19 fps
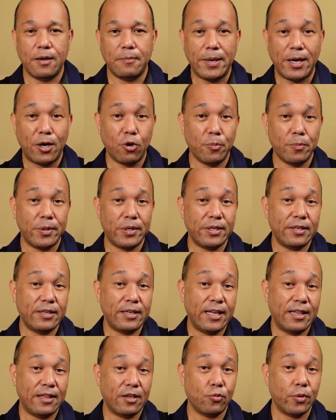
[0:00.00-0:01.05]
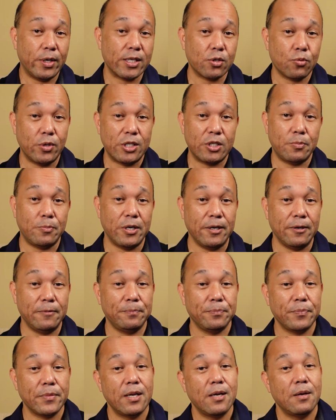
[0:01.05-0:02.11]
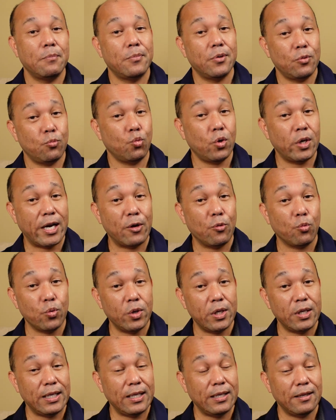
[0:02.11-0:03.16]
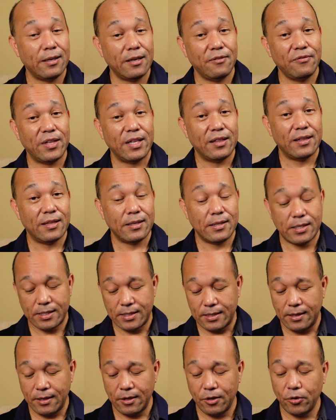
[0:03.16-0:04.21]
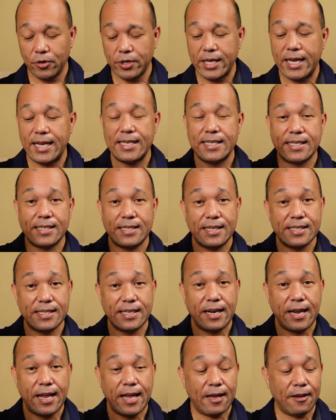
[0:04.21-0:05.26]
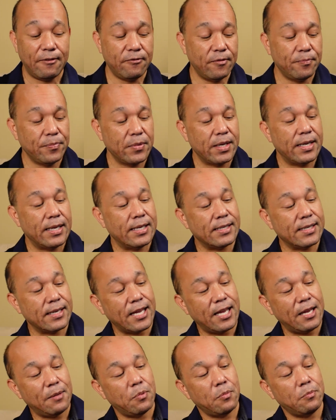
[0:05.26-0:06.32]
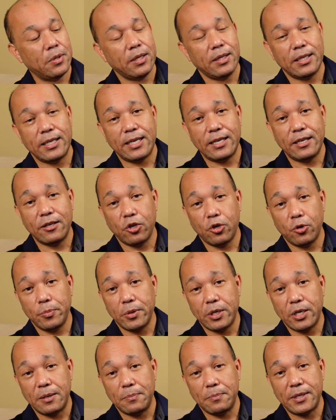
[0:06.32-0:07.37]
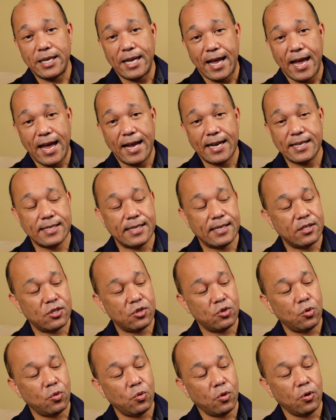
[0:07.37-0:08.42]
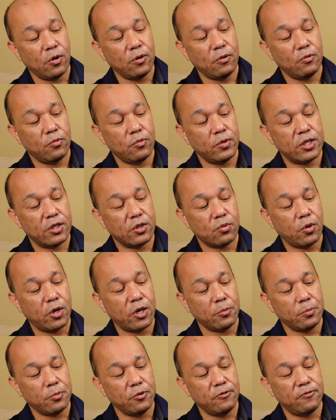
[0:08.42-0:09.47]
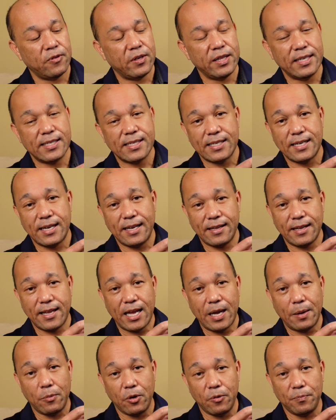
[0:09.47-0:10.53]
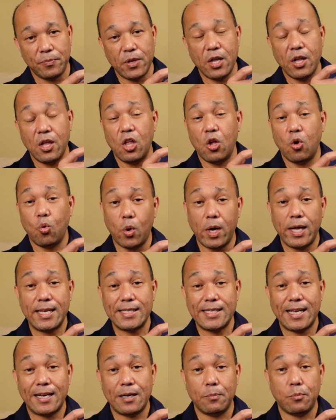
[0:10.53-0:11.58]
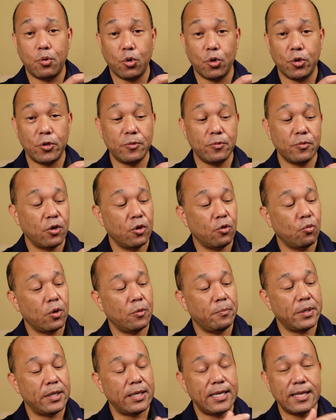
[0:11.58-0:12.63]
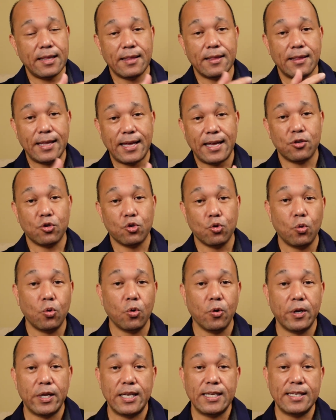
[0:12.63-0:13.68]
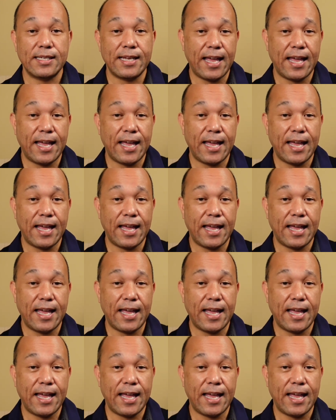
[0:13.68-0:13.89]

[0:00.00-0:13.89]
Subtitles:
power button, and the quick switch button. But what I really love that this other case doesn't have is a capability to open up the access door, which is waterproof on this side of the camera. Why is that important? Well, beneath that door is